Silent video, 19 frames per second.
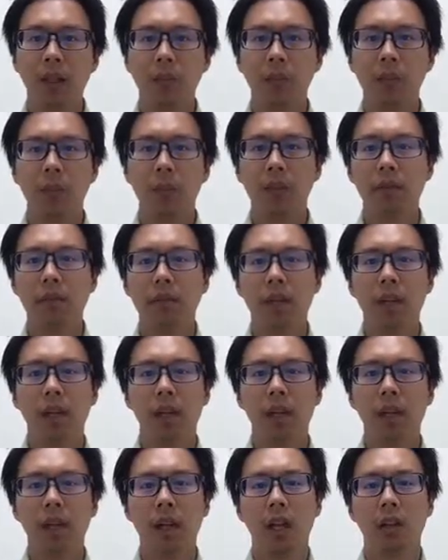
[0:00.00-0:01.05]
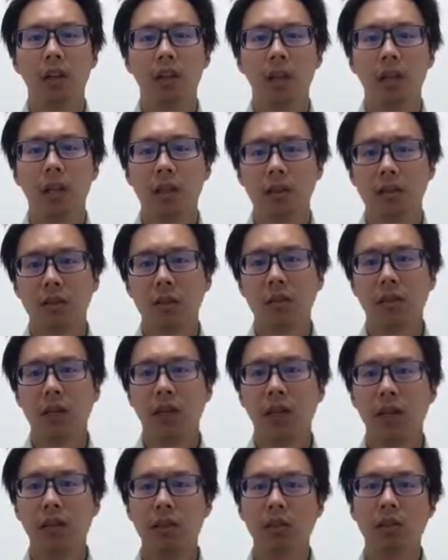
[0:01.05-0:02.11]
like a healthy
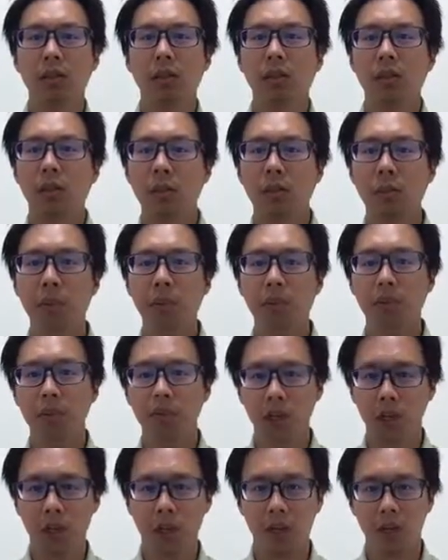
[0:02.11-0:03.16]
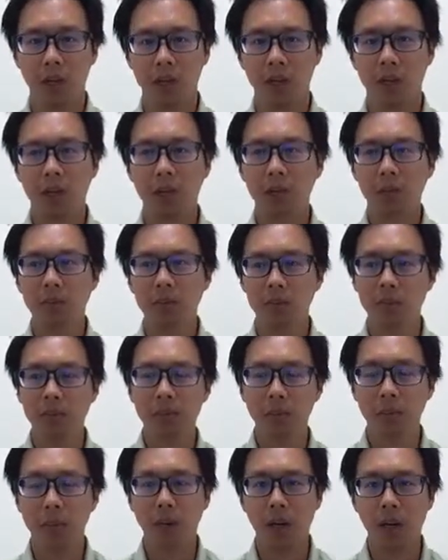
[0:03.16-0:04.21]
exercise to improve your health and improve
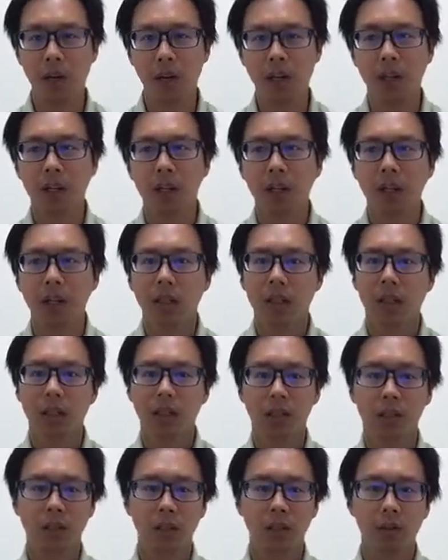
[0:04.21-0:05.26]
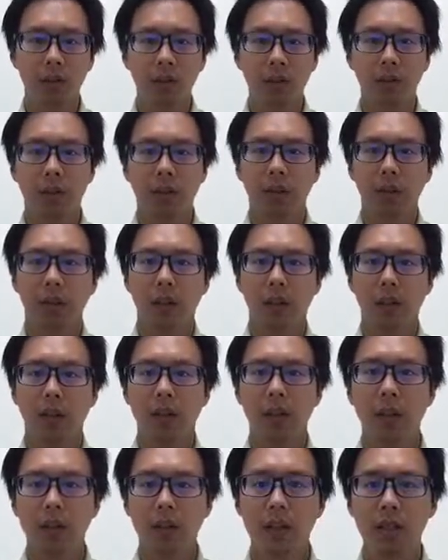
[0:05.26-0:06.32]
your body. So
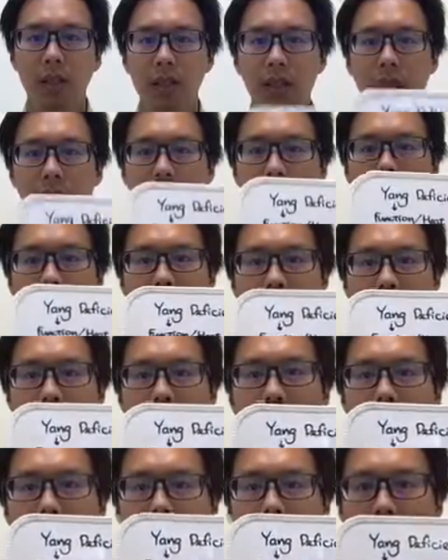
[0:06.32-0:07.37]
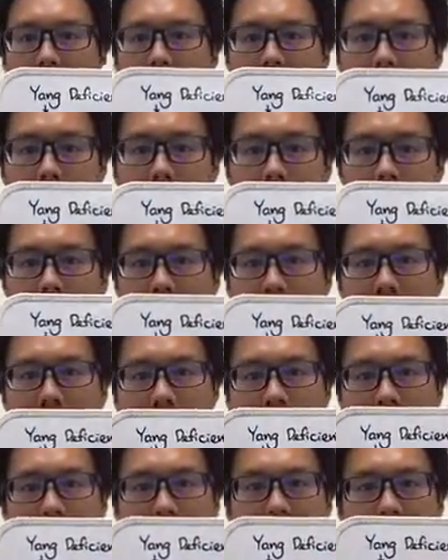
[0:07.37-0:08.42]
this is very good
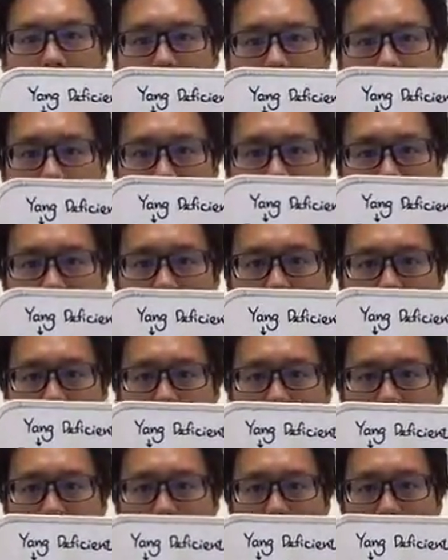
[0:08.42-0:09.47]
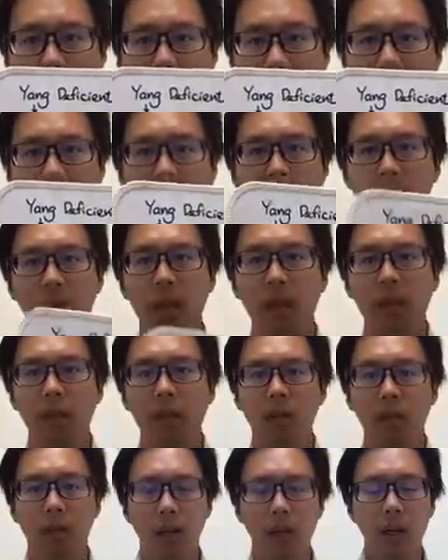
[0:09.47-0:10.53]
for male sexual health.
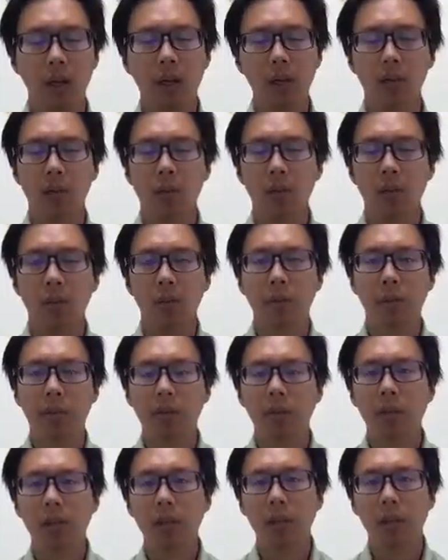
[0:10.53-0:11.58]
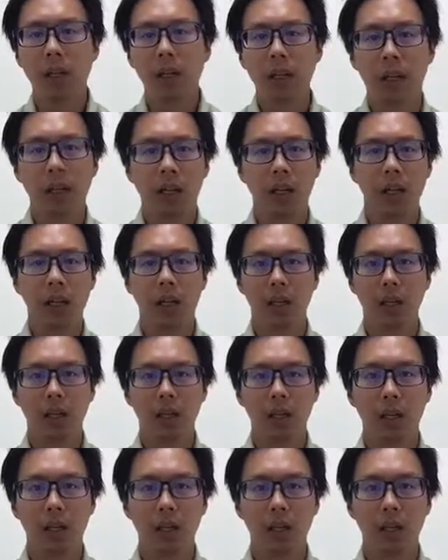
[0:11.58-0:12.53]
Okay, so before I